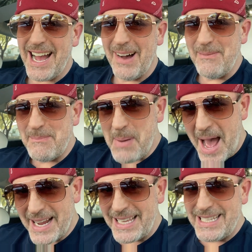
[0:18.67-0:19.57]
I'm
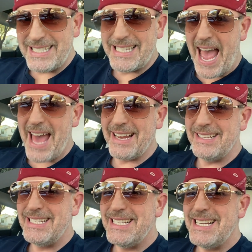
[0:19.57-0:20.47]
back in the
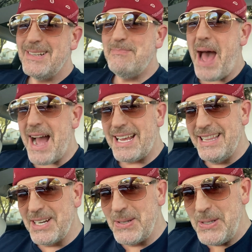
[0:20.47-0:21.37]
saddle, back
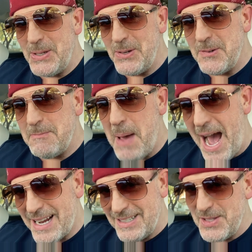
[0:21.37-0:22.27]
in the groove,
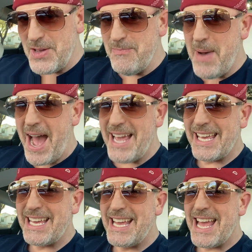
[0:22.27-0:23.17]
back on the
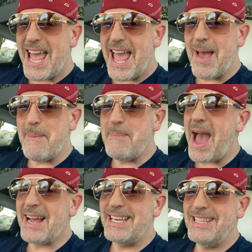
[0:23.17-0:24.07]
mic, and
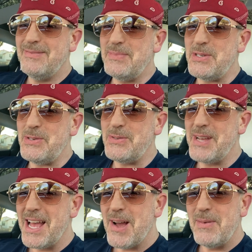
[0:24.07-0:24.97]
back in the mood.
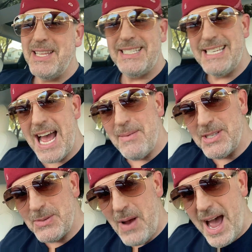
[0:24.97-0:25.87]
When the time
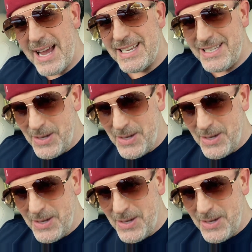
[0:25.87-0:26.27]
is right, you